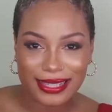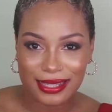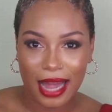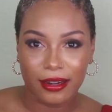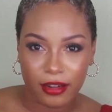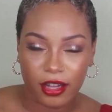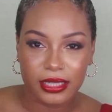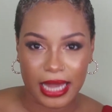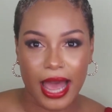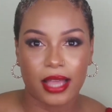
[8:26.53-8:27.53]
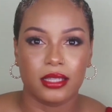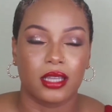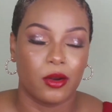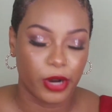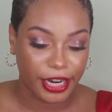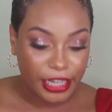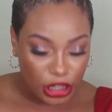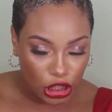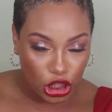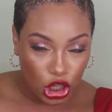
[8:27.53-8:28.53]
standard tiles. They were
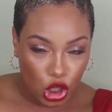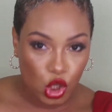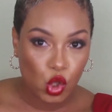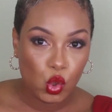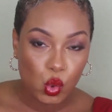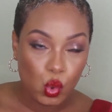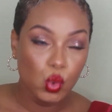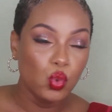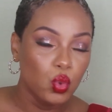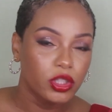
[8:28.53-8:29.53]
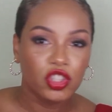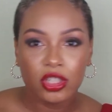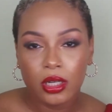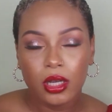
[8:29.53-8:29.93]
huge.